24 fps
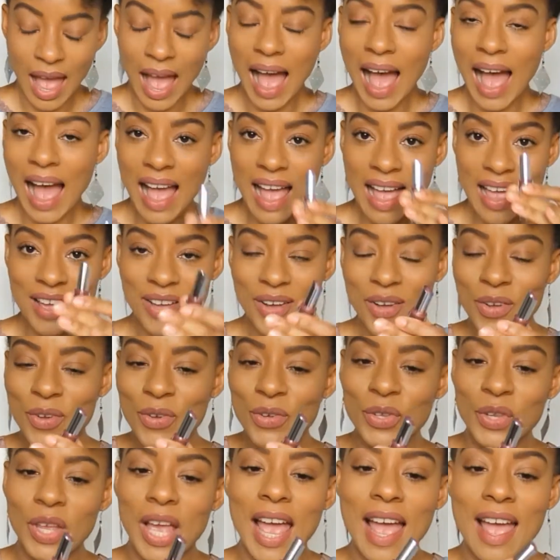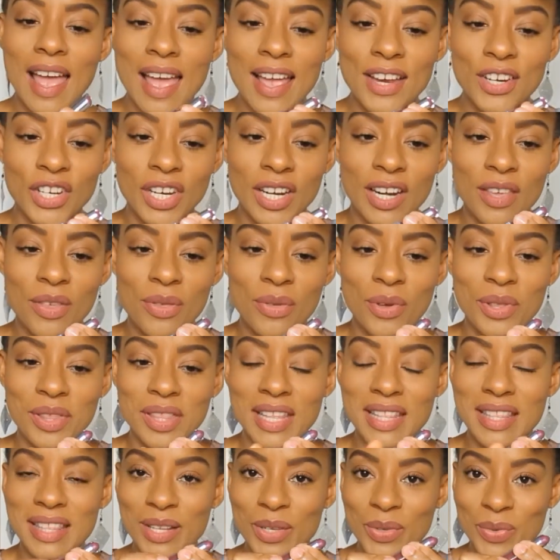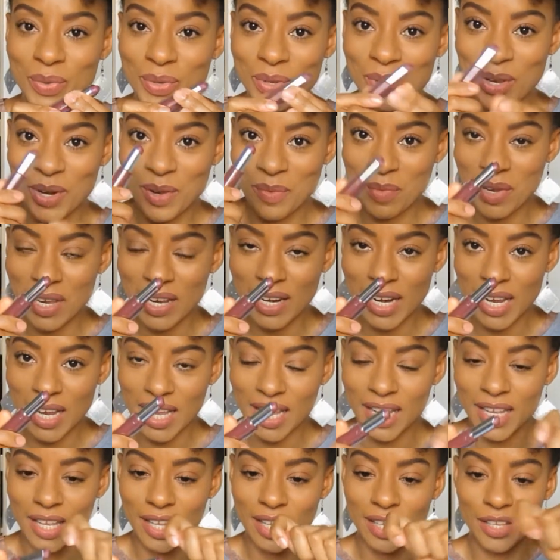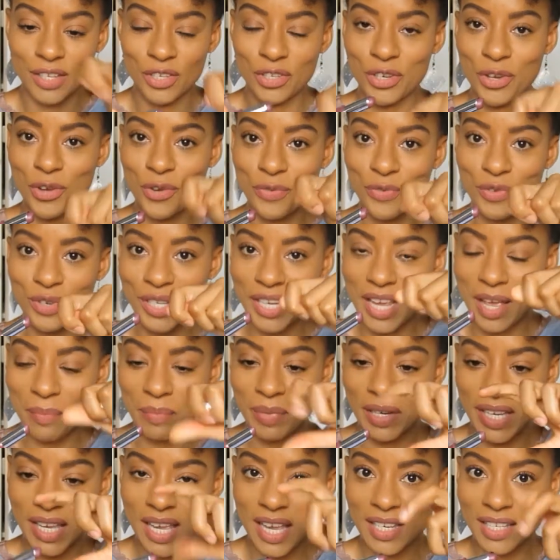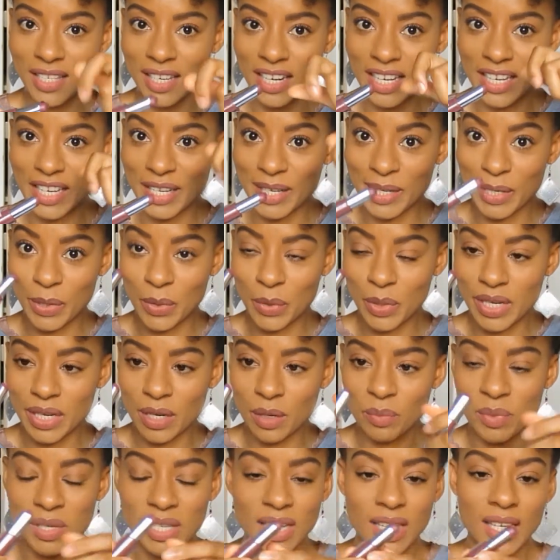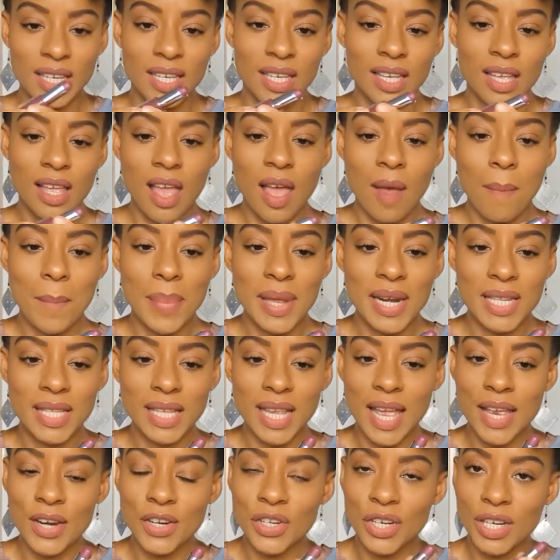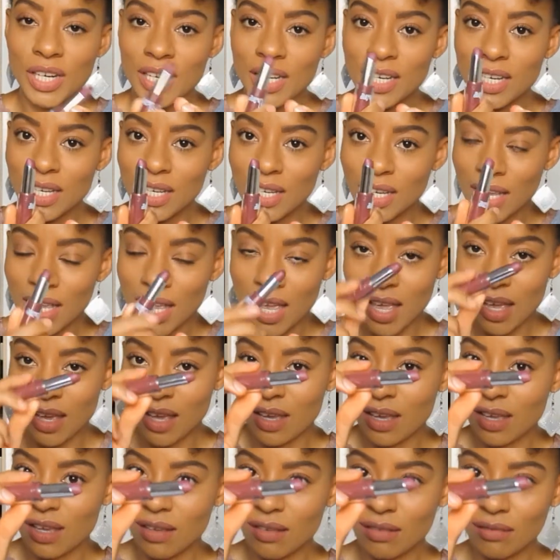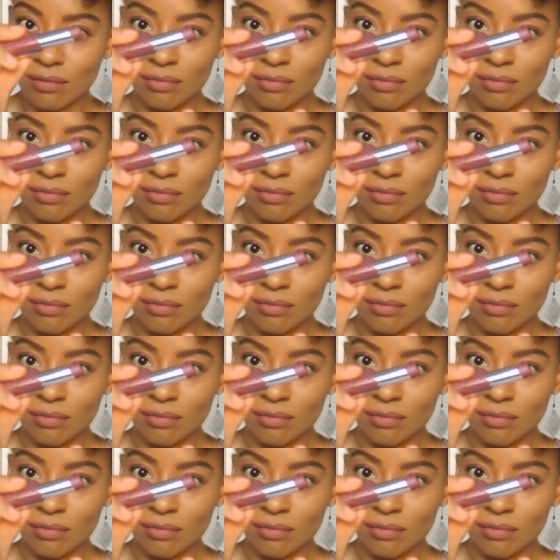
I, I actually thought that this was going to be like a doe foot applicator, like a liquid lipstick, but it's actually a,